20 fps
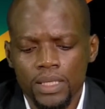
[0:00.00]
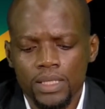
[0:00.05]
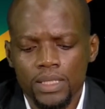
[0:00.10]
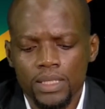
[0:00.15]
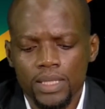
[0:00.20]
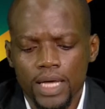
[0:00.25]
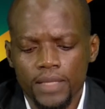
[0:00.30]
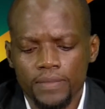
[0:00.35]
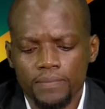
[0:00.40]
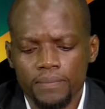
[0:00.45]

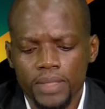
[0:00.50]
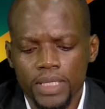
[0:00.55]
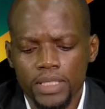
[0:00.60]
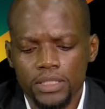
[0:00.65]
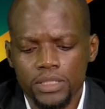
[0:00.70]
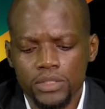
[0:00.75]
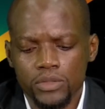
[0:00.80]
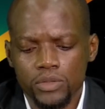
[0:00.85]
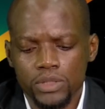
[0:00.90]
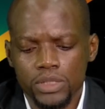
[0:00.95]

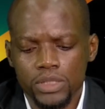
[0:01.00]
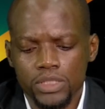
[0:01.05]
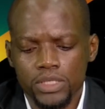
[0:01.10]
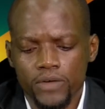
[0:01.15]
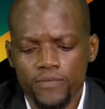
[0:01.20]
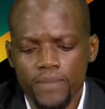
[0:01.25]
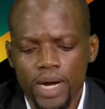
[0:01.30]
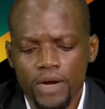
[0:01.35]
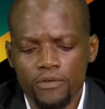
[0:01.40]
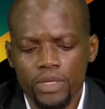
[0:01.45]
land-based sources
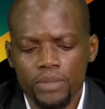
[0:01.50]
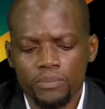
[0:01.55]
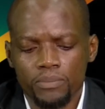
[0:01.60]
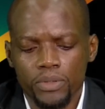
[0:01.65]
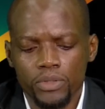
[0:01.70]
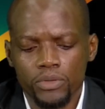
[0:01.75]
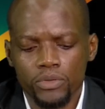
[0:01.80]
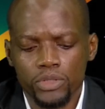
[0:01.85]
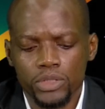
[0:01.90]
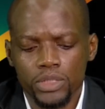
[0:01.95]
of marine
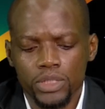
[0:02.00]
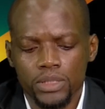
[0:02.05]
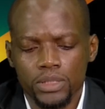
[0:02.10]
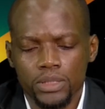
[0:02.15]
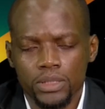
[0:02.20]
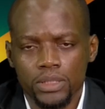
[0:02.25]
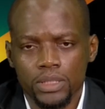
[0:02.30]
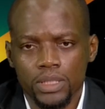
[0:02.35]
pollution,